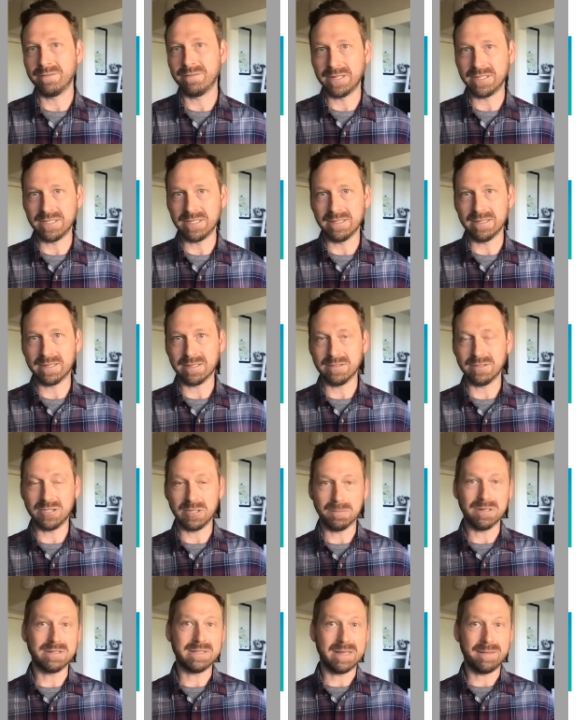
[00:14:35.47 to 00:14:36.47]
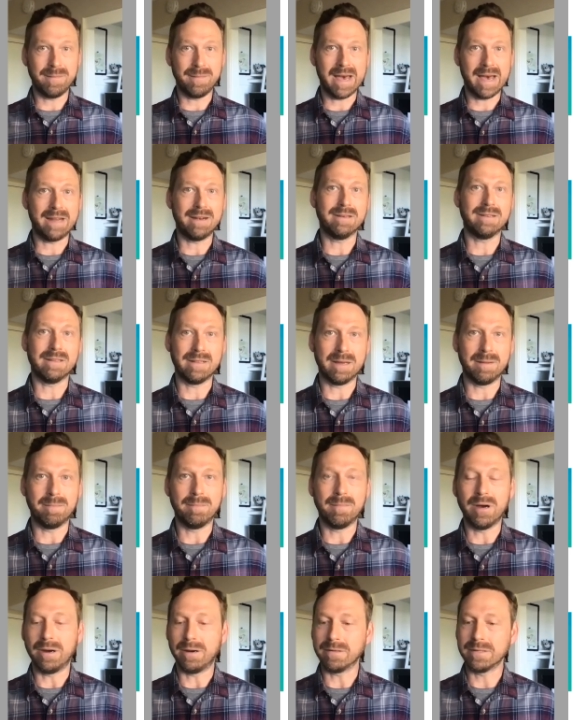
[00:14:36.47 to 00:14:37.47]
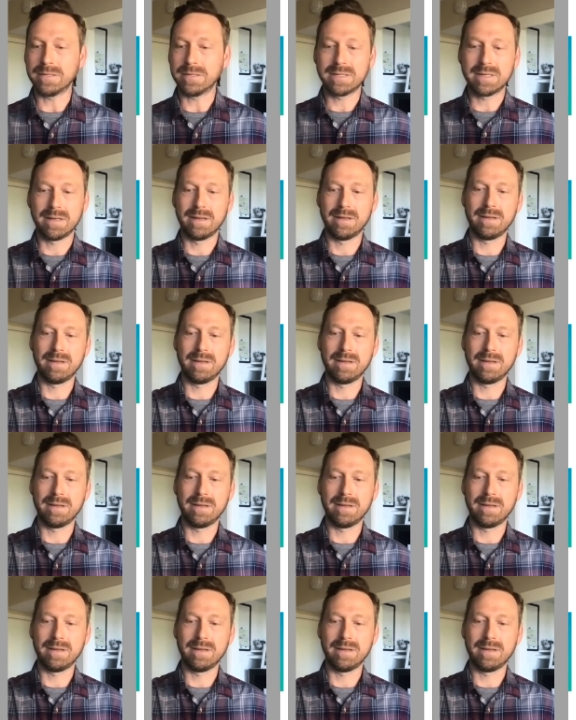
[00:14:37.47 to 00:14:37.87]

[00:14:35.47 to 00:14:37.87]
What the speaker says: reaching the consumers that matter to them most.